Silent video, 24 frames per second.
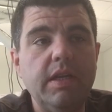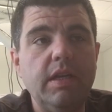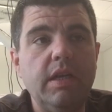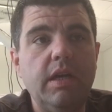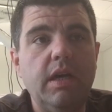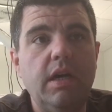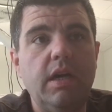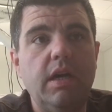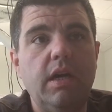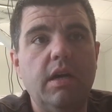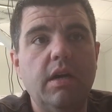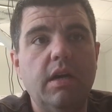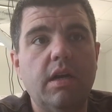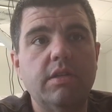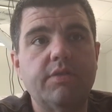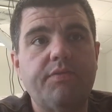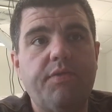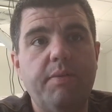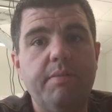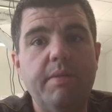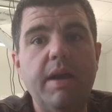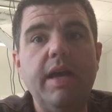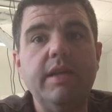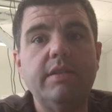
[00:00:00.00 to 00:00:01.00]
because if
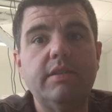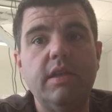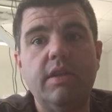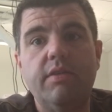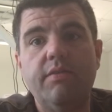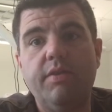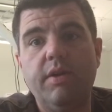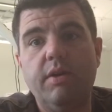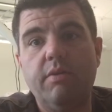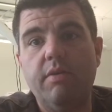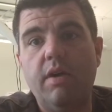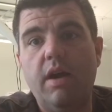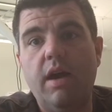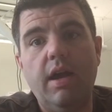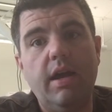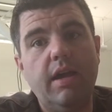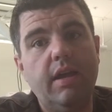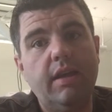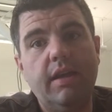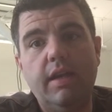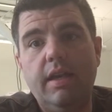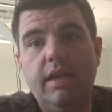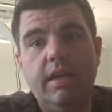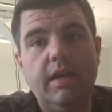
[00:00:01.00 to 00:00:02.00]
your mask doesn't fit right,
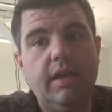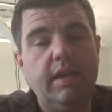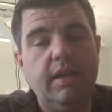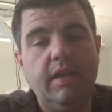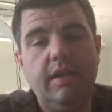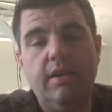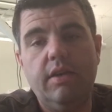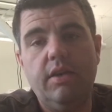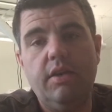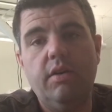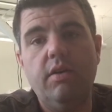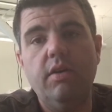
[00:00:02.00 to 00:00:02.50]
then you're